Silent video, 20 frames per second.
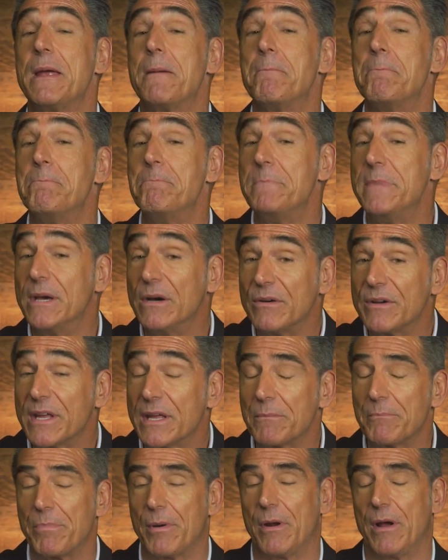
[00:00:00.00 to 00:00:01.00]

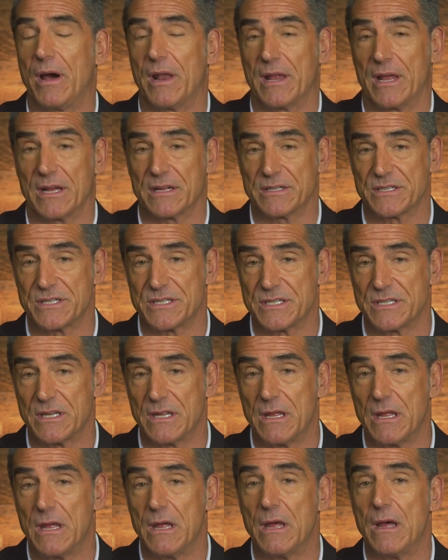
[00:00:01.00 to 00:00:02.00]
million products
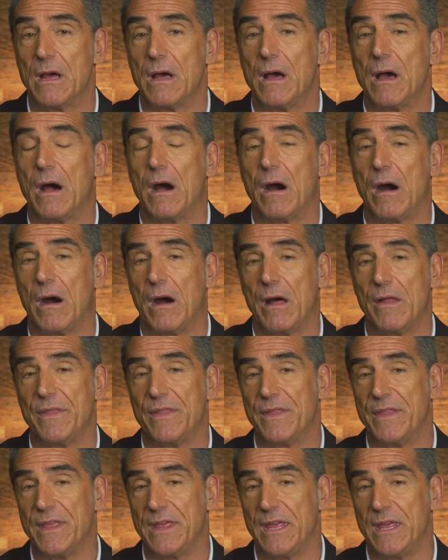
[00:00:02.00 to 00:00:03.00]

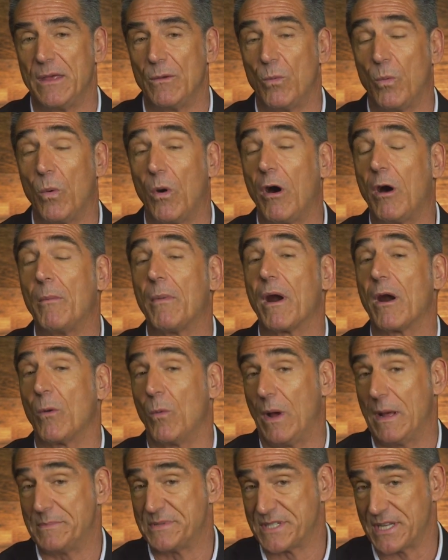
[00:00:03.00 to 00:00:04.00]
on the Walmart
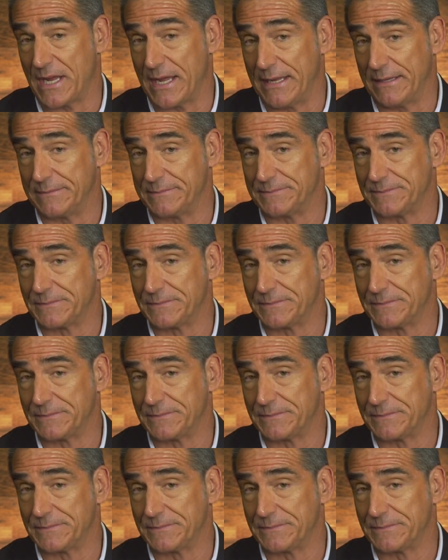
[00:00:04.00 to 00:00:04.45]
website